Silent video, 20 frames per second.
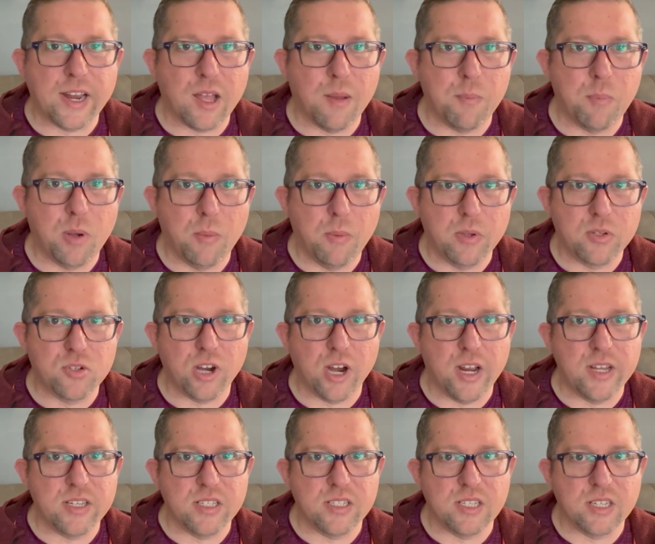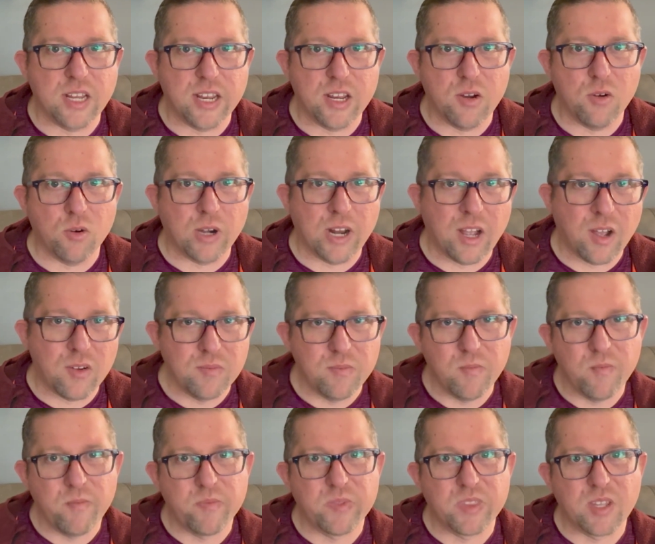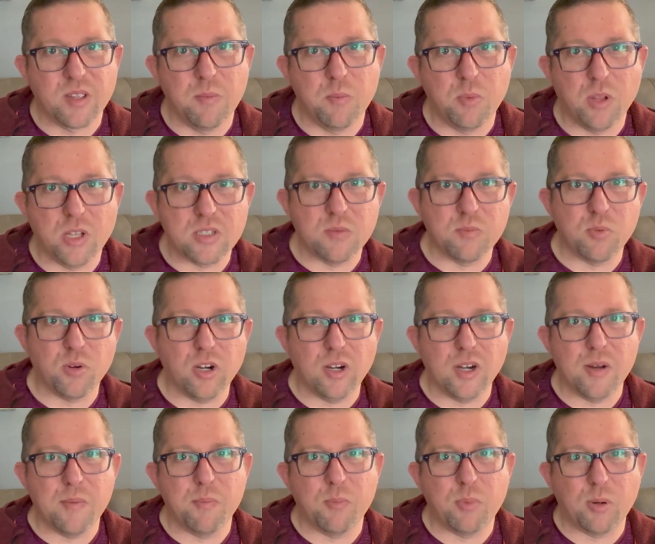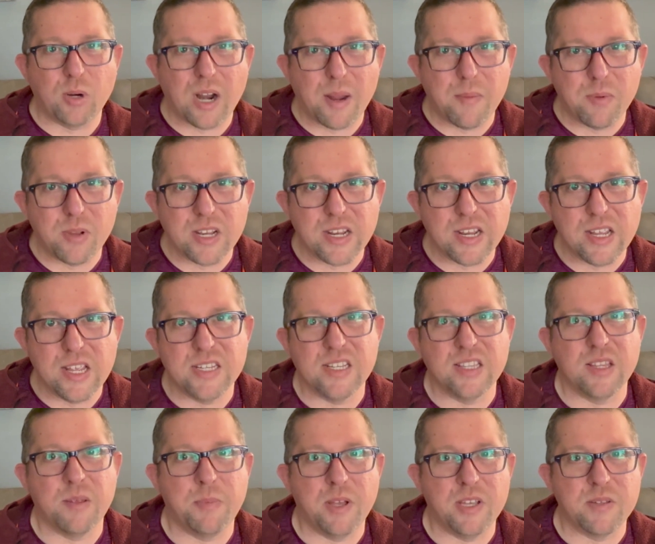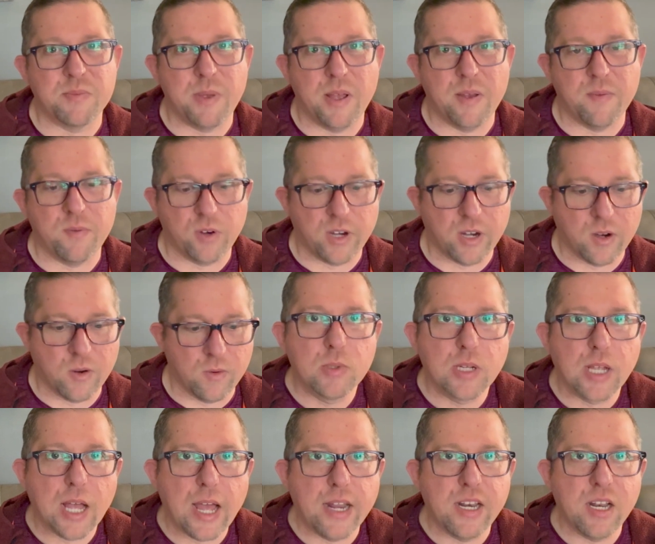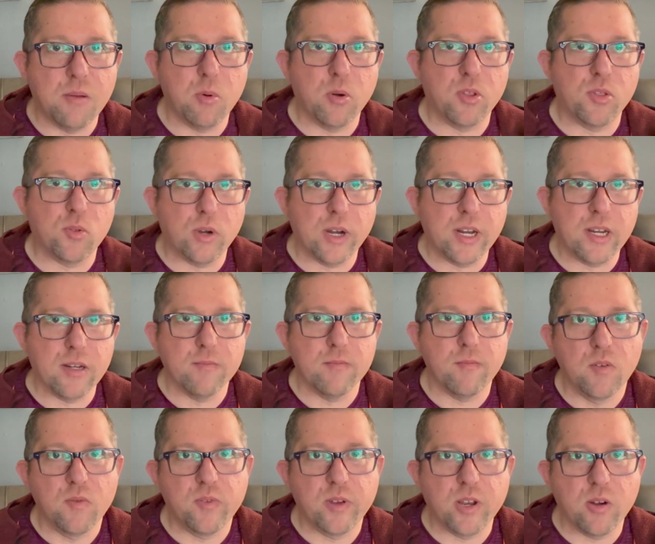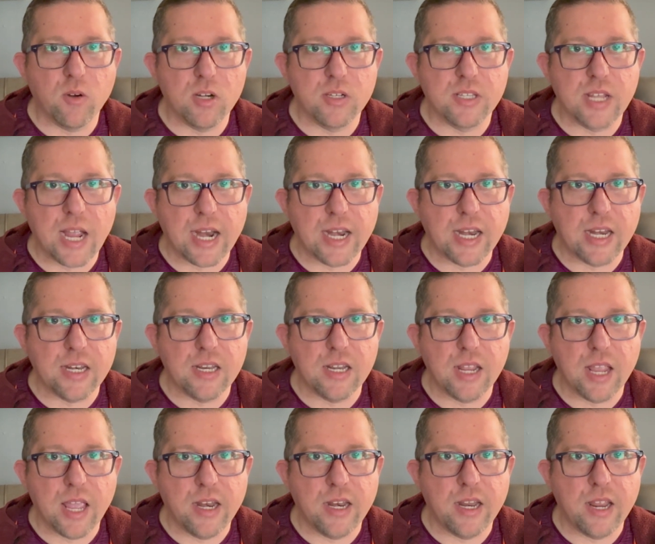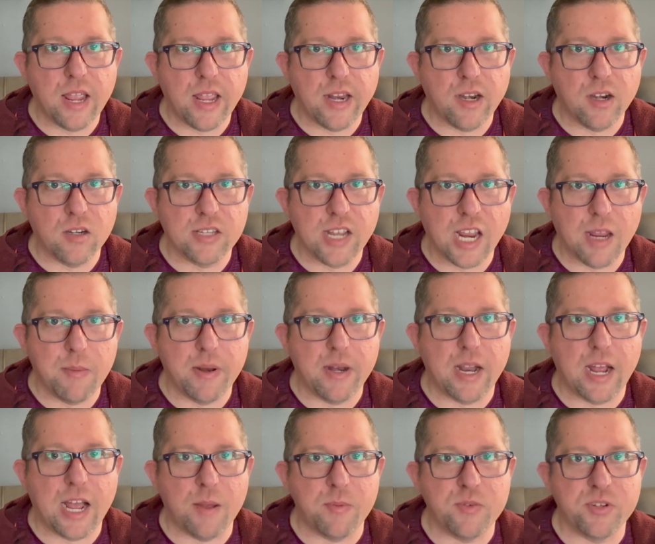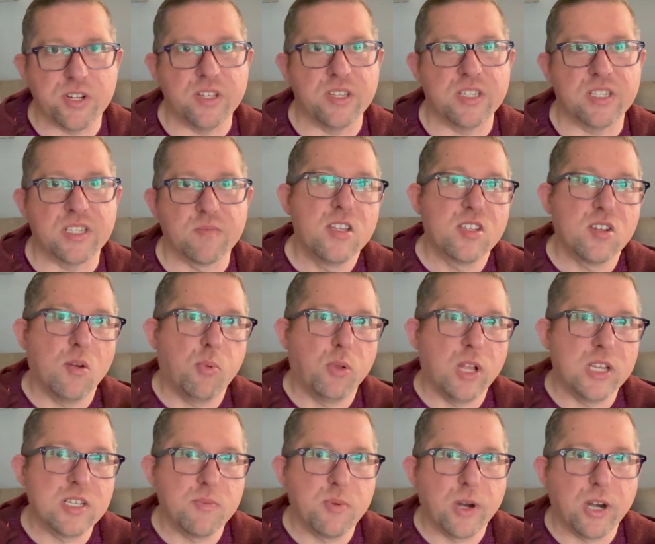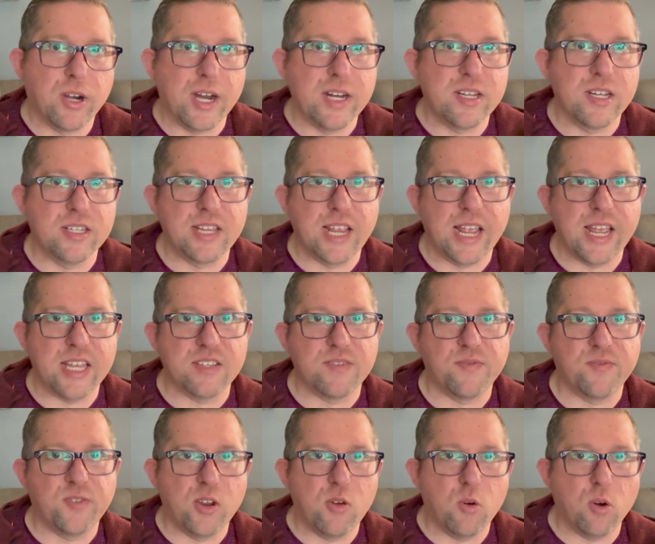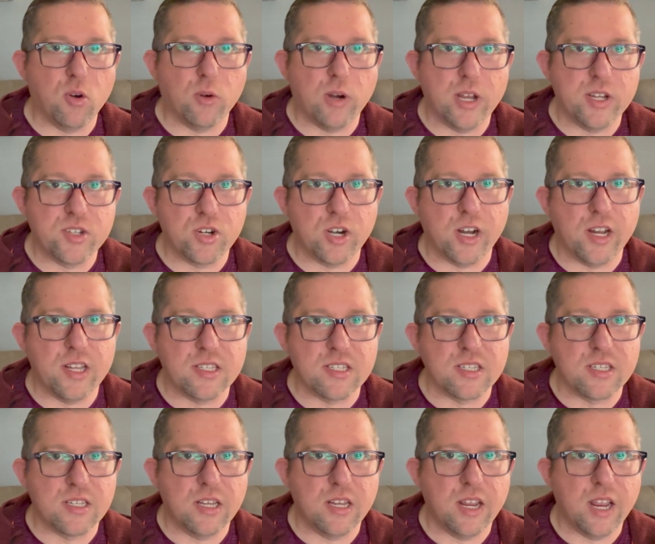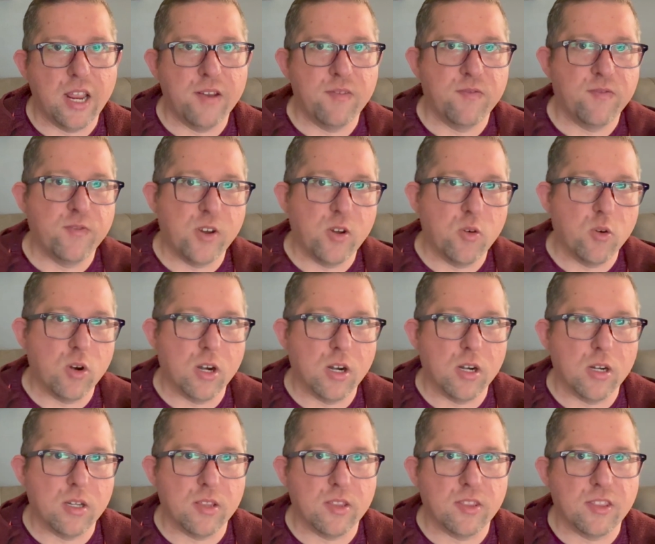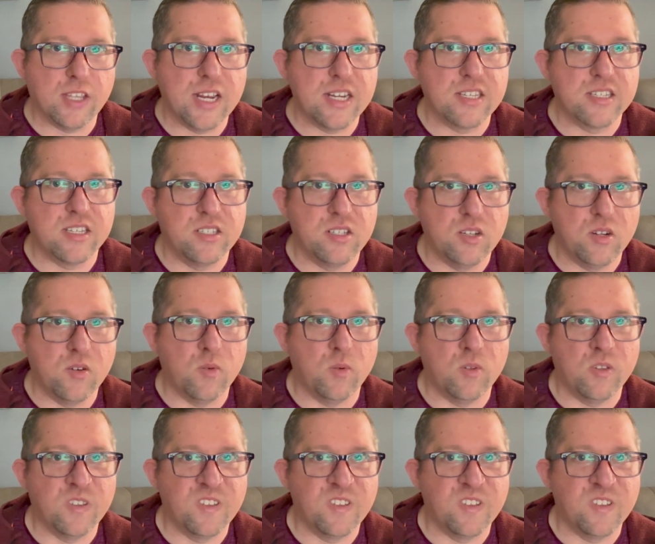public transit to get you around, Pleasant Prairie probably isn't the best bet for you. Con number 3, fewer dining and entertainment options. So Pleasant Prairie just has fewer restaurants and fewer things to do.